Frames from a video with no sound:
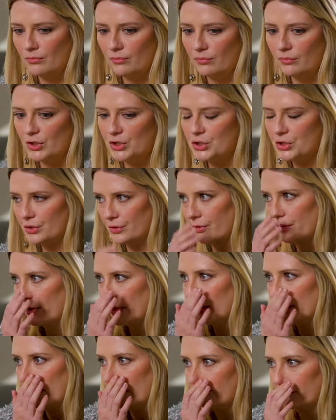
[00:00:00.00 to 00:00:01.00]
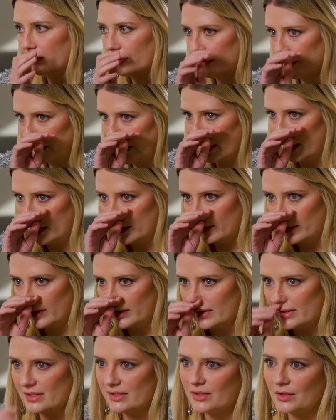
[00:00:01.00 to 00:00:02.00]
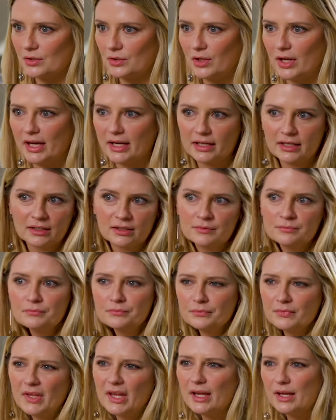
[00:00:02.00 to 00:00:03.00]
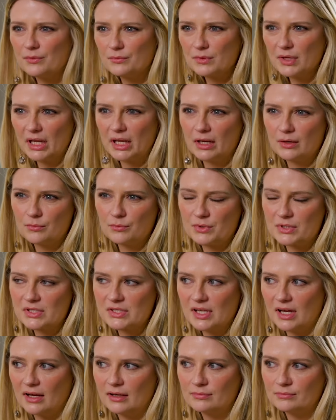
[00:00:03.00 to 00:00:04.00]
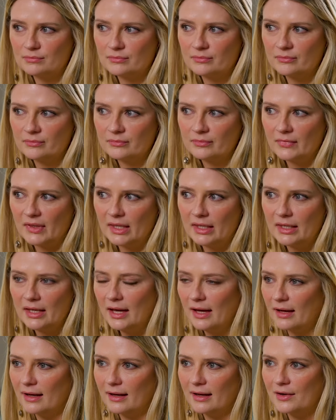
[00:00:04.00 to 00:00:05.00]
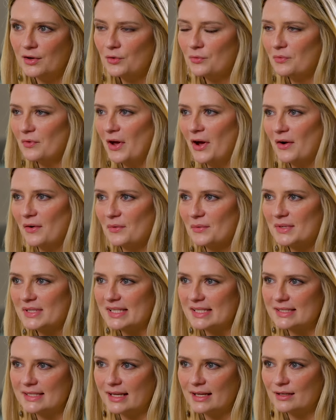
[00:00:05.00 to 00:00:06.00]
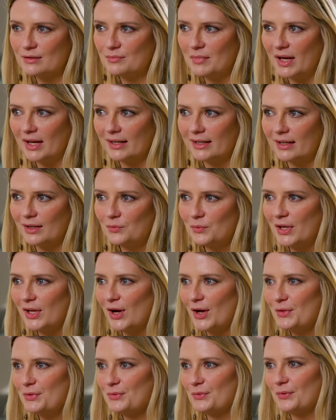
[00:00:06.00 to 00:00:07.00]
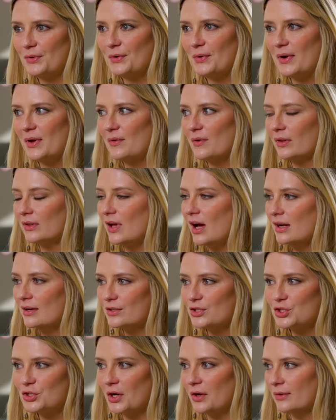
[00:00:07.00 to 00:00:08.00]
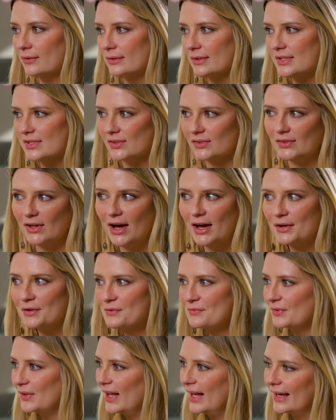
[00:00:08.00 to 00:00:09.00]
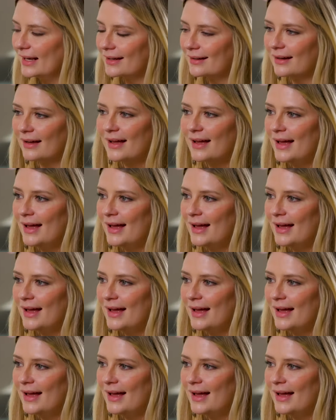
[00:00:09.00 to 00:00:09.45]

maturity level there. And so like it was yeah, I don't know what to say about it. We got through it. A lot of jokes, a lot of like,